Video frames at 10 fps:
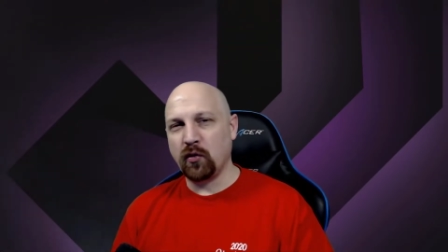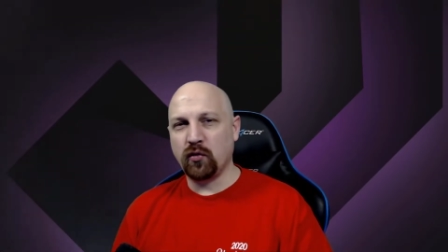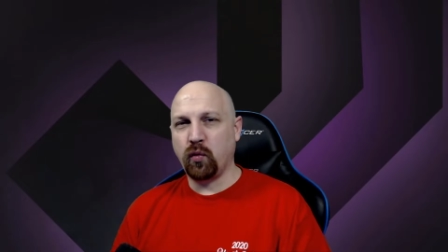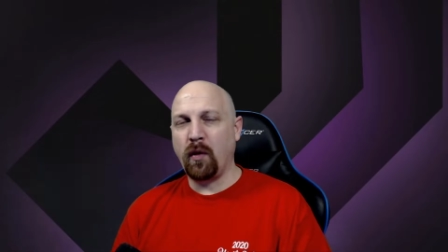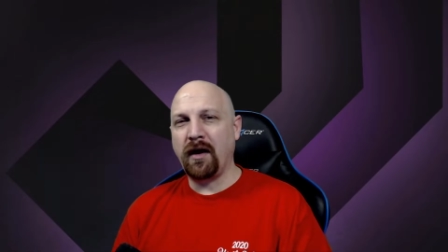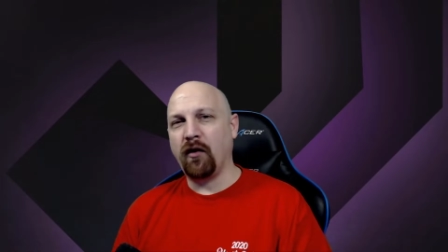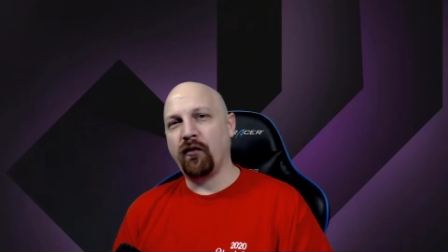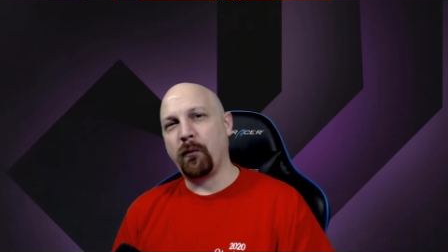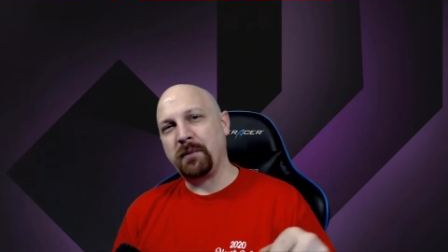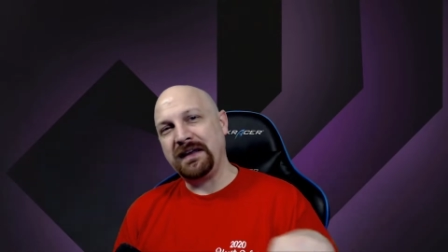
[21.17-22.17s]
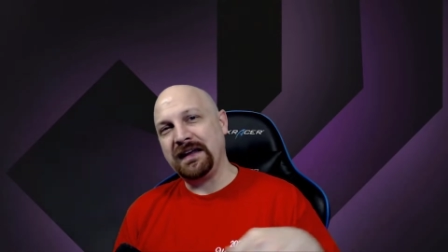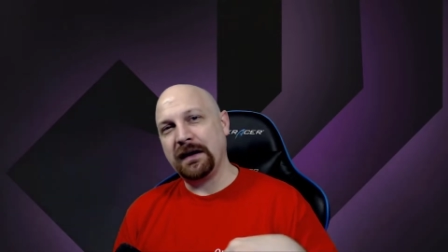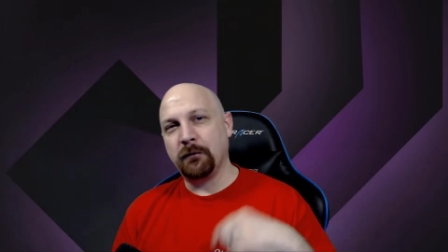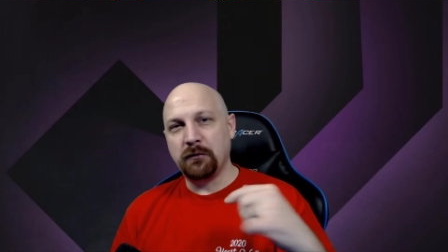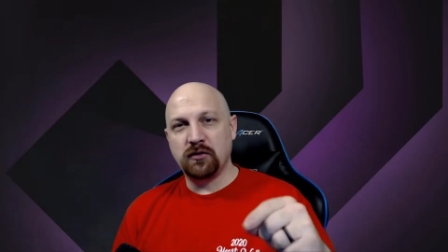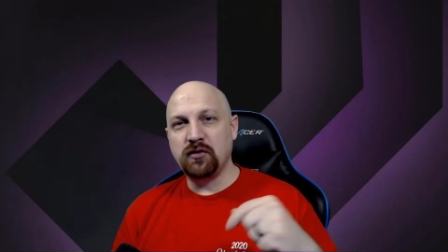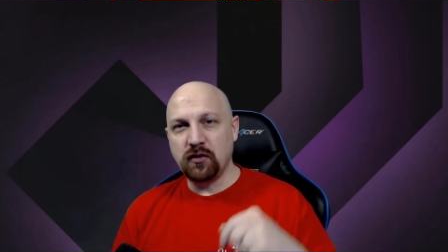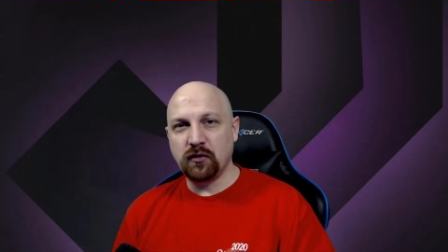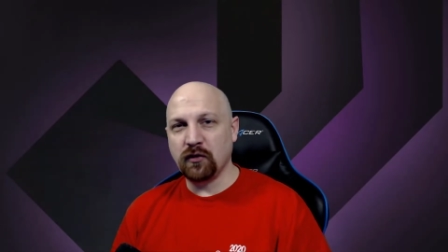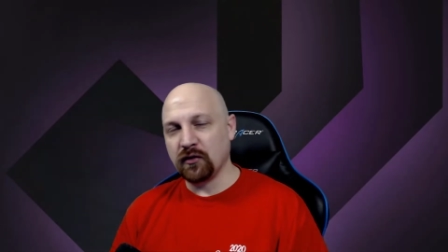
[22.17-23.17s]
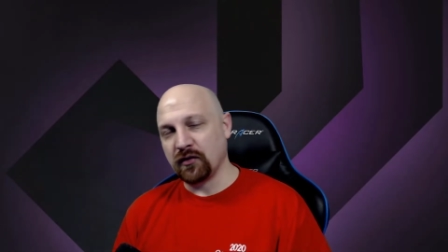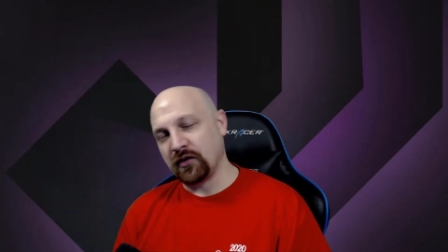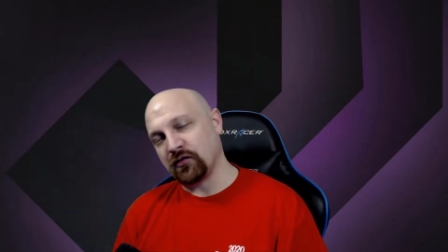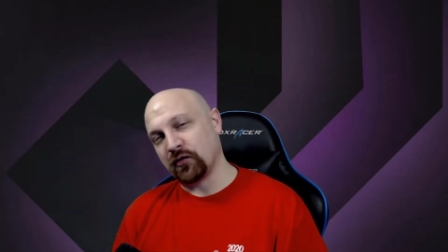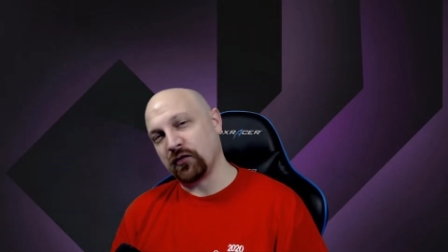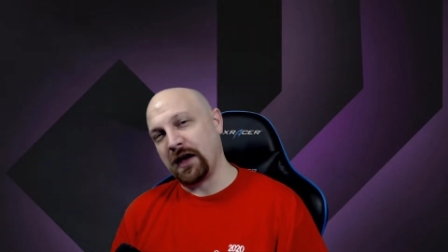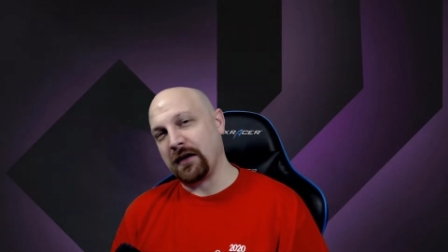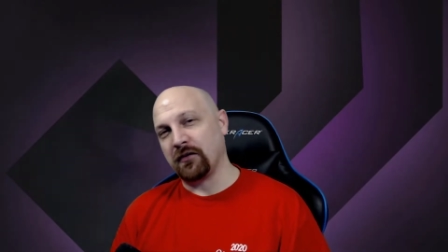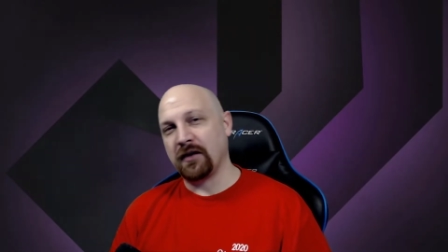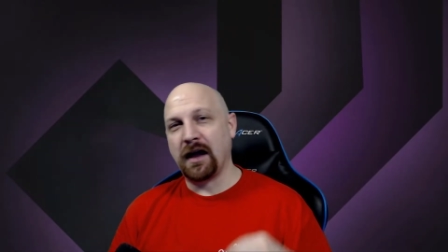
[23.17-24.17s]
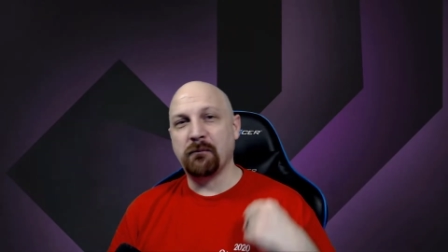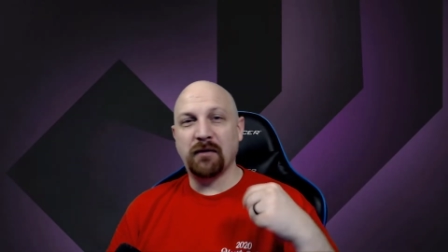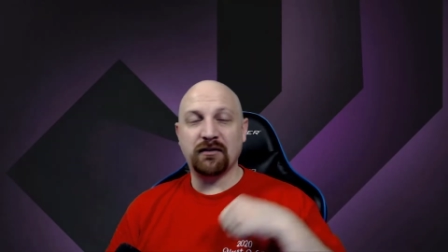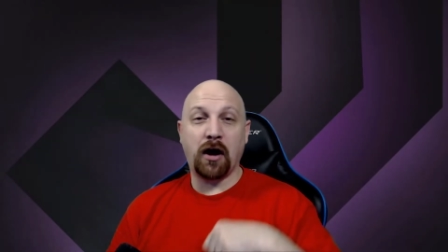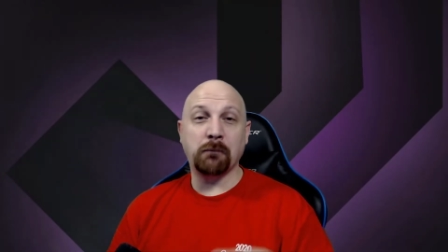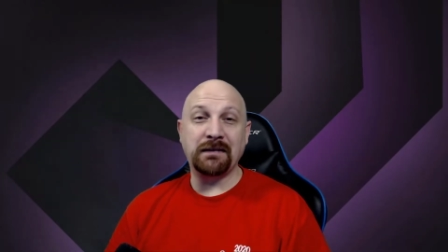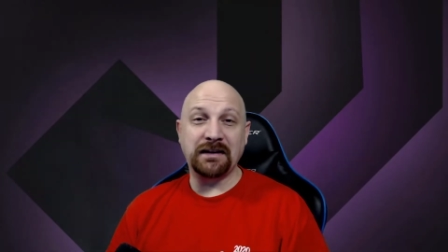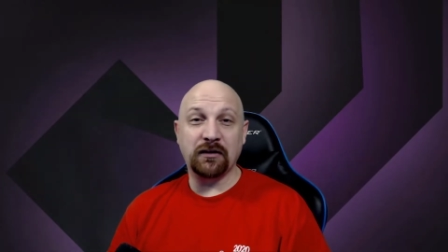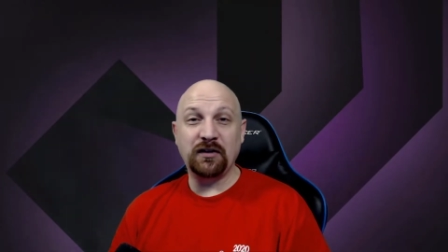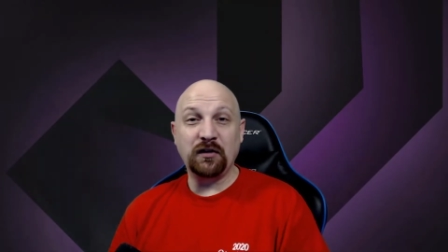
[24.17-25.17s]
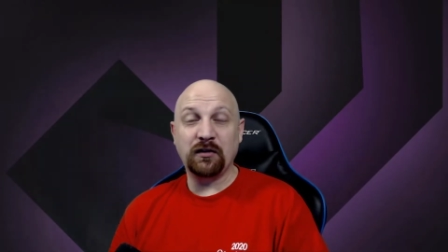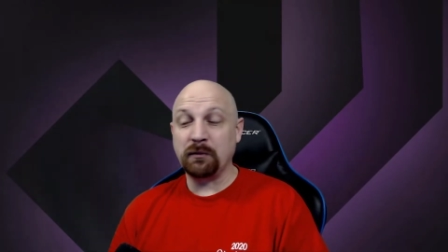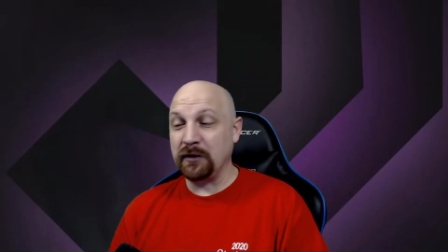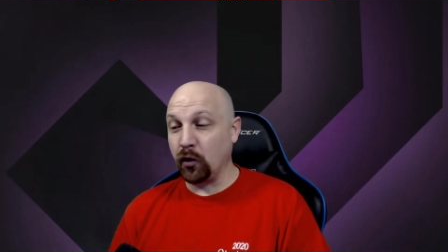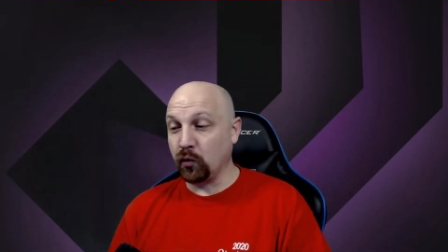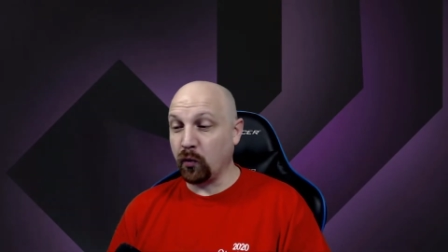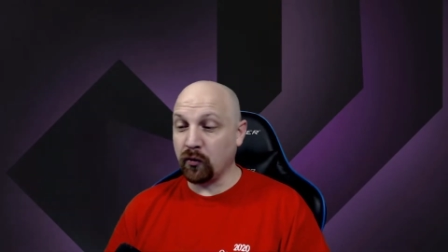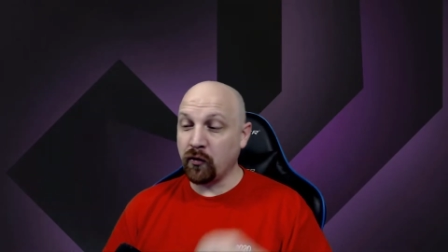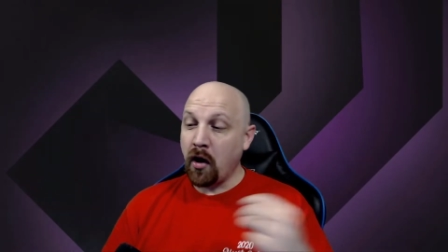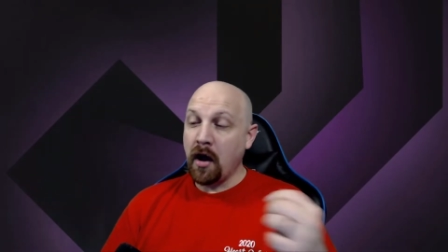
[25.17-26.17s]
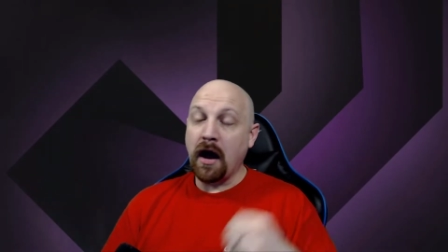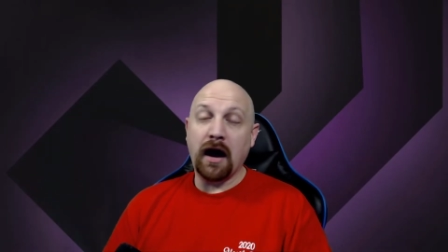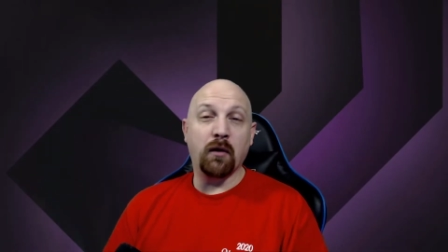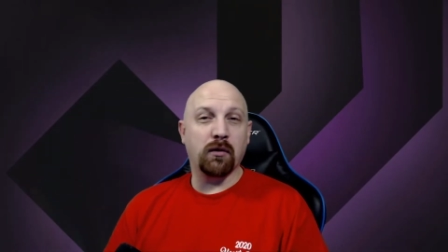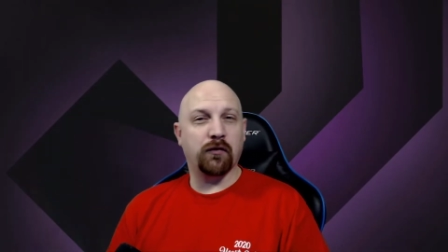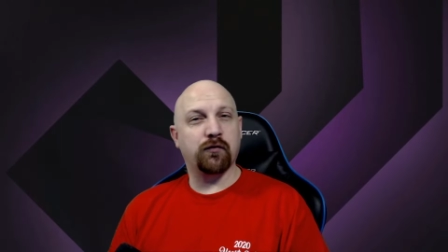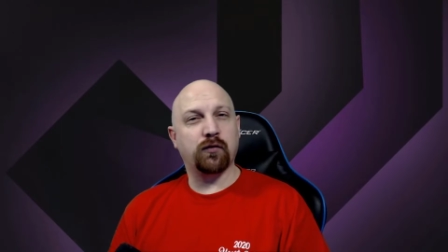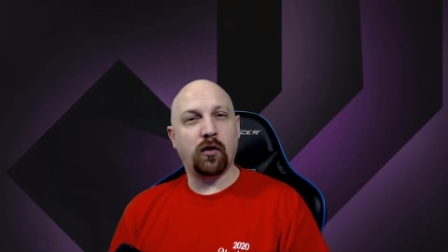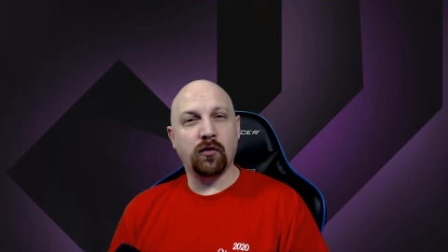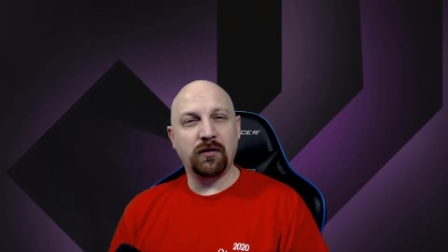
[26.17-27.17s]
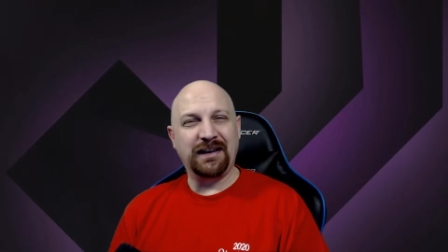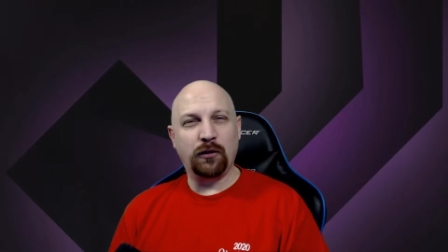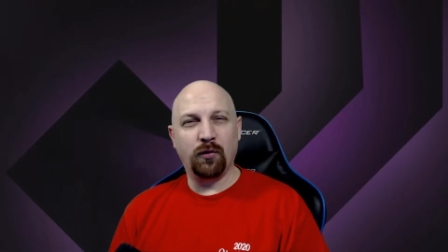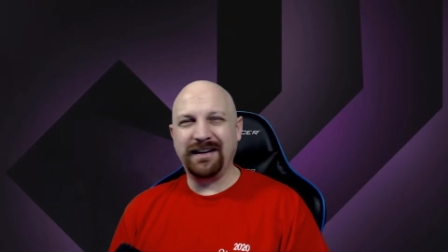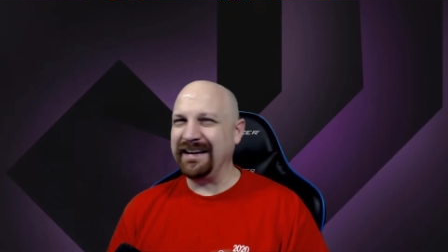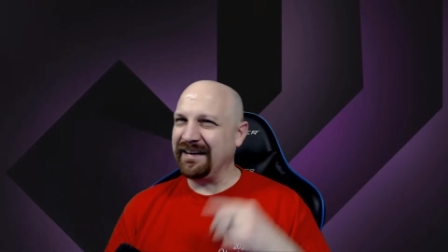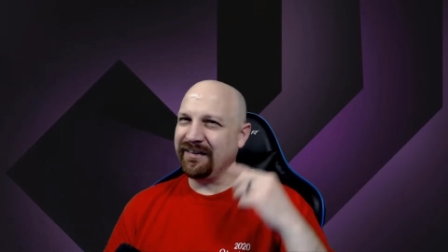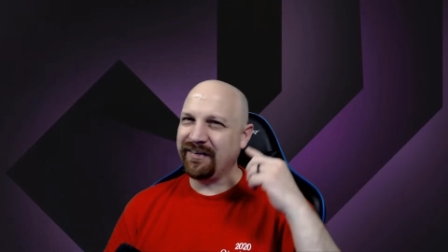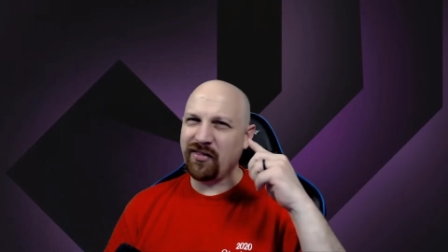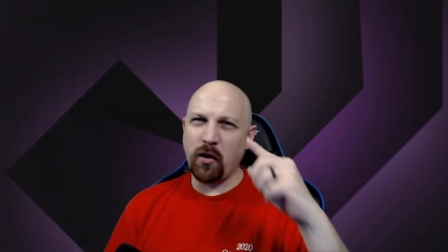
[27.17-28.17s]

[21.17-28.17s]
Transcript: twelve P M noon Central Standard Time. Let's hop in here and do some Guild Wars. Uh, we're currently going against the